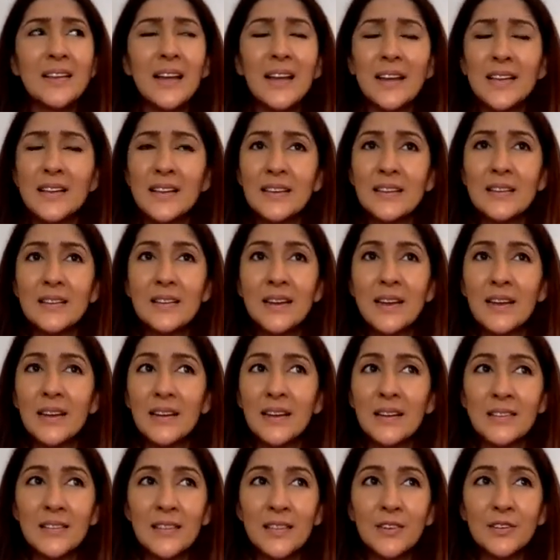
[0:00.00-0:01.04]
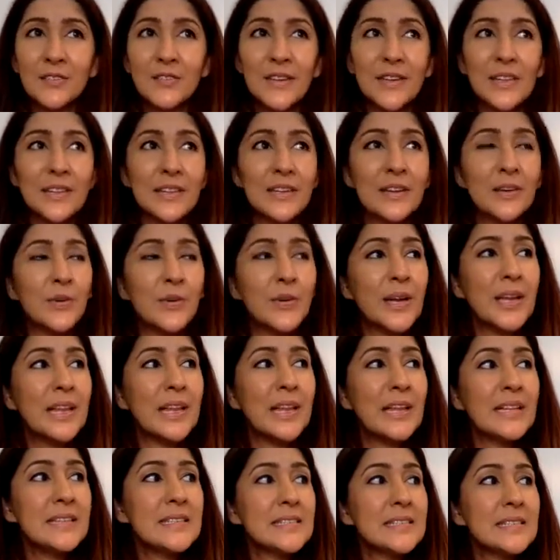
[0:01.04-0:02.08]
can't think of anything.
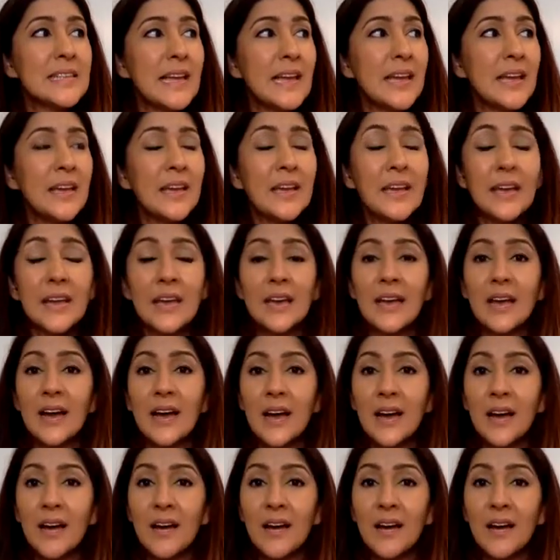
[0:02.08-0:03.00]
Okay, let's say,